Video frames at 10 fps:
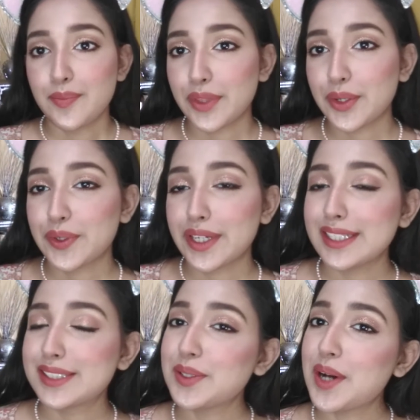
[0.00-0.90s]
Okay,
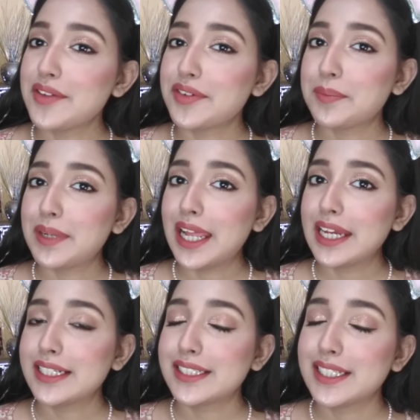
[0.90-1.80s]
so I've
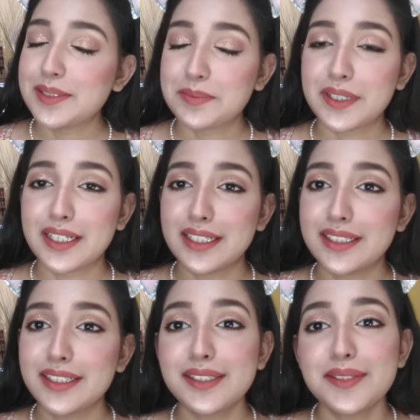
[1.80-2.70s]
applied the lip
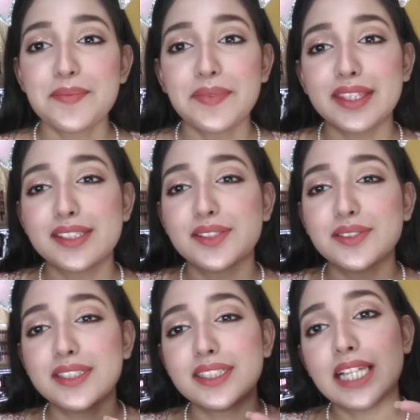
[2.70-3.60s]
color. So
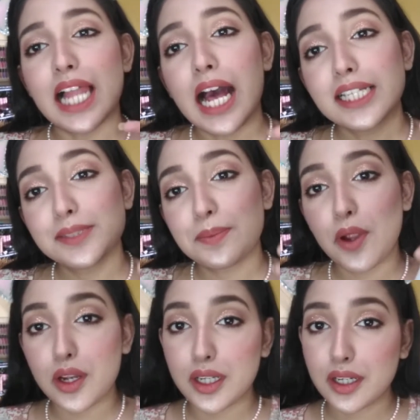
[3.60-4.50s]
the last
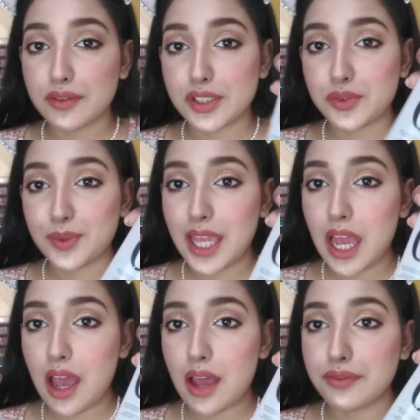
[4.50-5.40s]
product which we
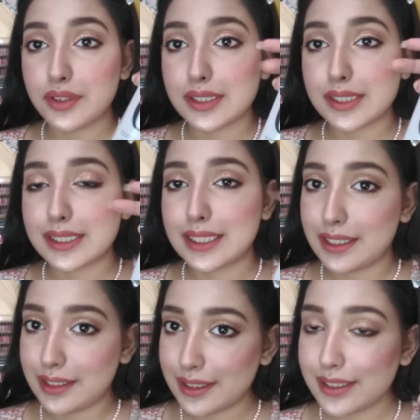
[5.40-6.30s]
have is
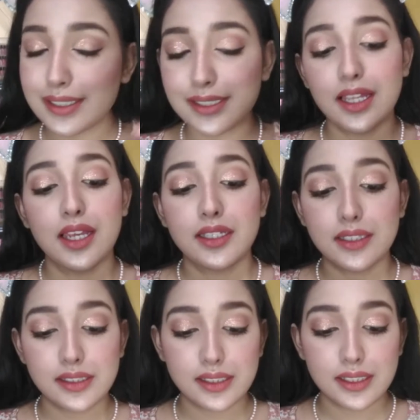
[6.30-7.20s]
this.
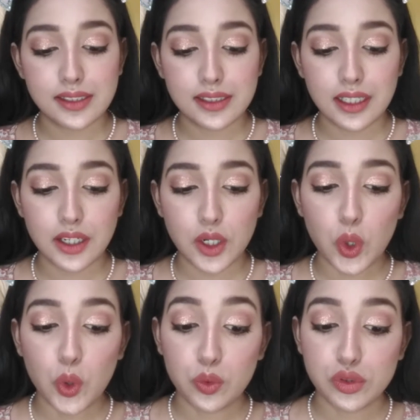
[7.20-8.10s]
This is their
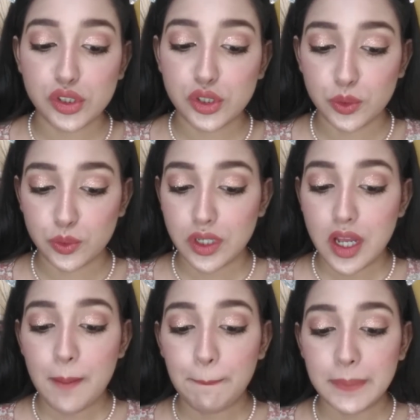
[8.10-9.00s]
O2
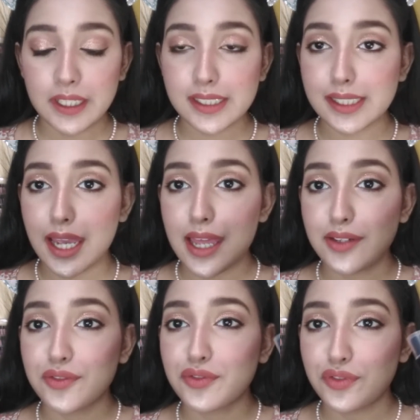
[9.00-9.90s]
Mist
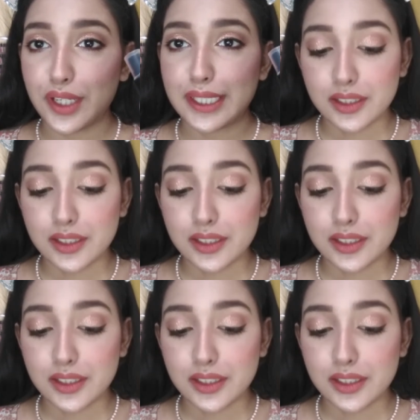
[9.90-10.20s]
and Fix.